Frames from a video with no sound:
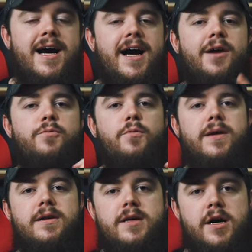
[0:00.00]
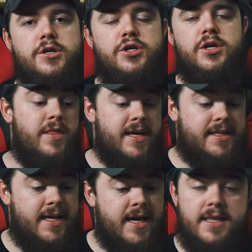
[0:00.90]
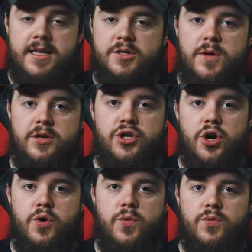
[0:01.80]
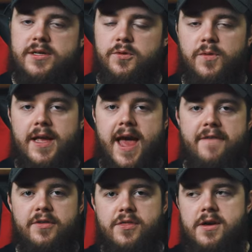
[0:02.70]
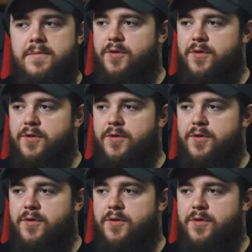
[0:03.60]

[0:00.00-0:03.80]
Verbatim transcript: I will be in touch. With that said, this week's show doesn't really have a theme.